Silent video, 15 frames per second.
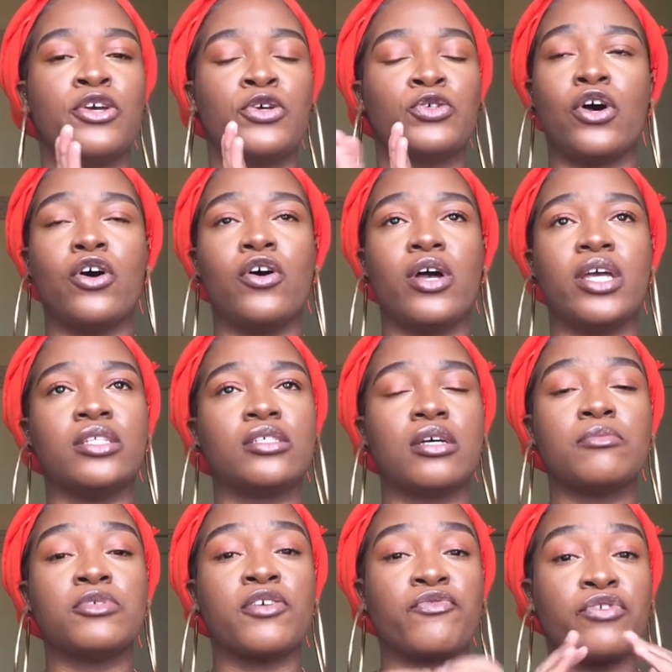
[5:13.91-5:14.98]
So in
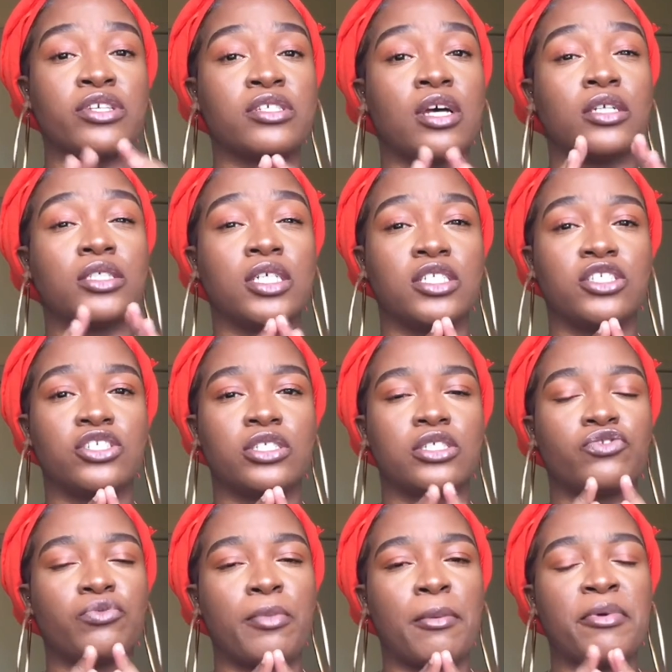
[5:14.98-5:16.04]
terms of rinse out
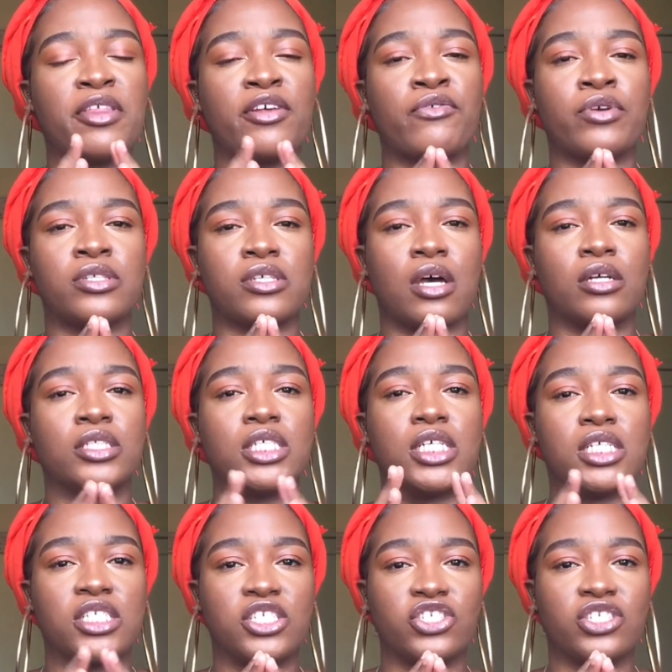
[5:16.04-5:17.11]
conditioners, remember that rinse out
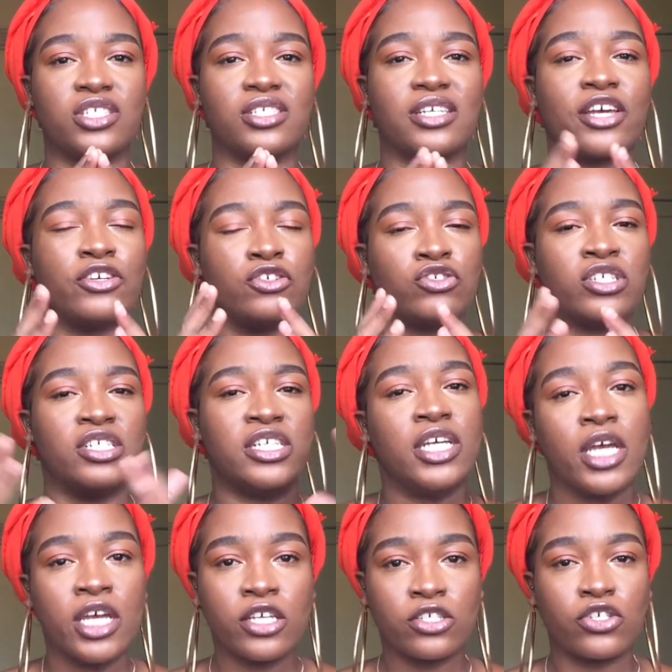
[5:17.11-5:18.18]
conditioners are usually
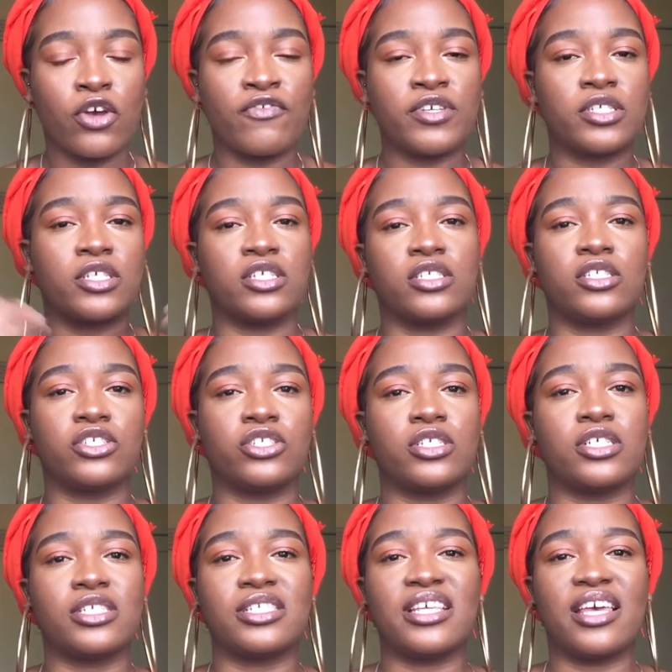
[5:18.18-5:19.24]
surface conditioners.